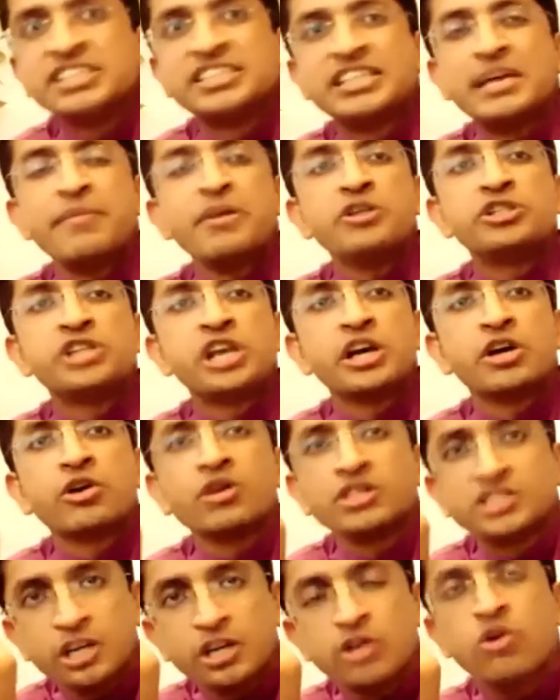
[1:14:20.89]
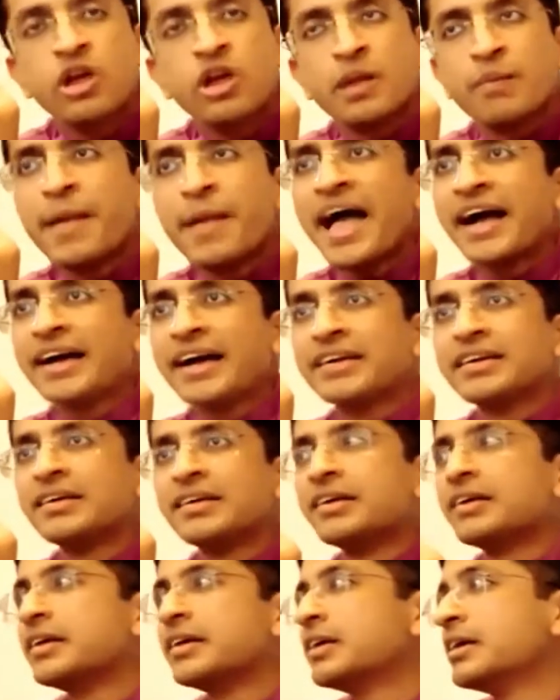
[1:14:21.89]
a semicircular back.
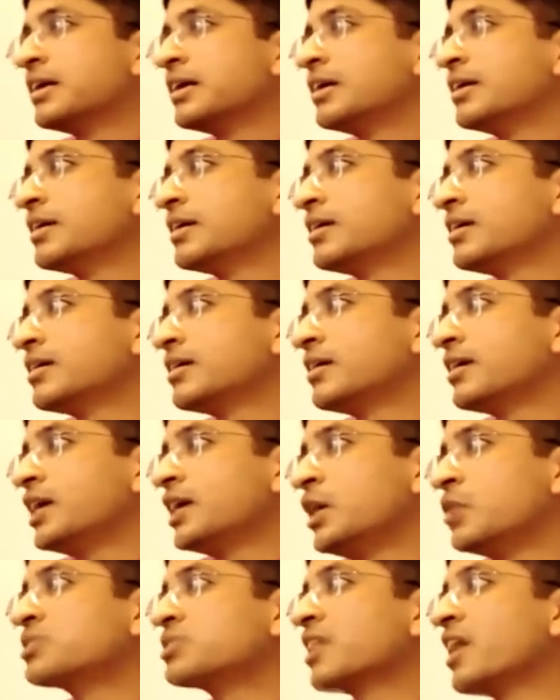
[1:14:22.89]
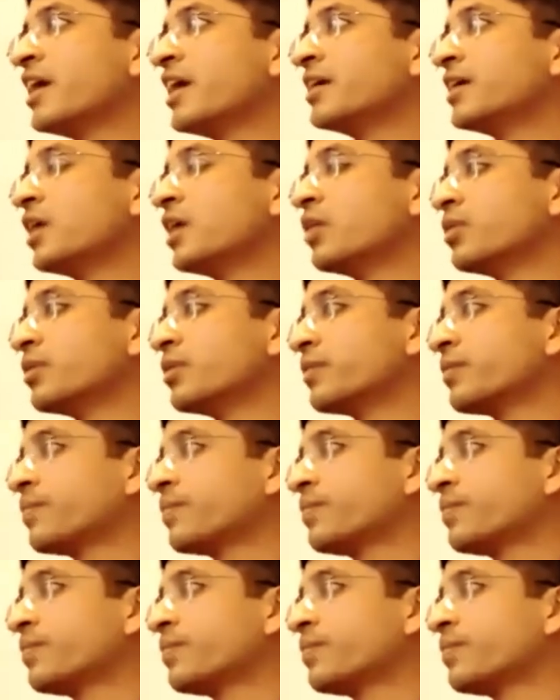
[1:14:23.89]
He was lying down.